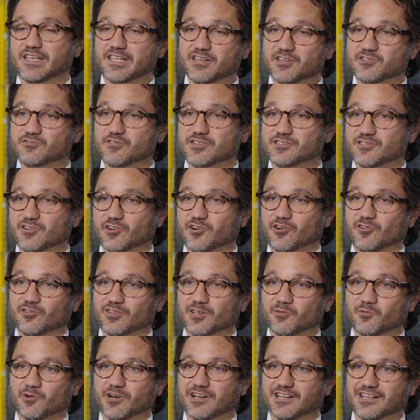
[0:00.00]
industries they're
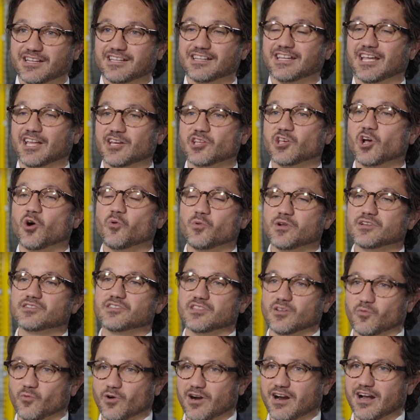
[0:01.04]
currently working in and go into
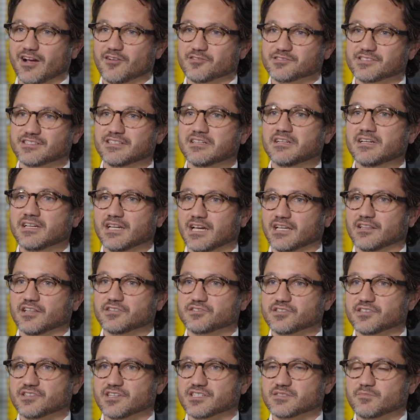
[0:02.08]
the warehouse and
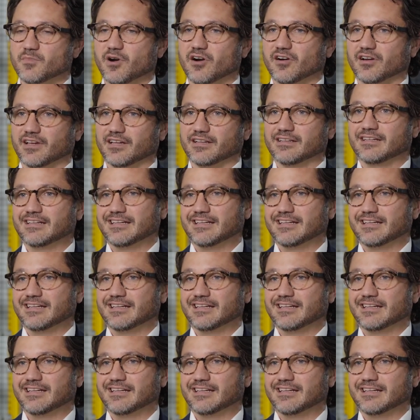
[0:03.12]
logistics market.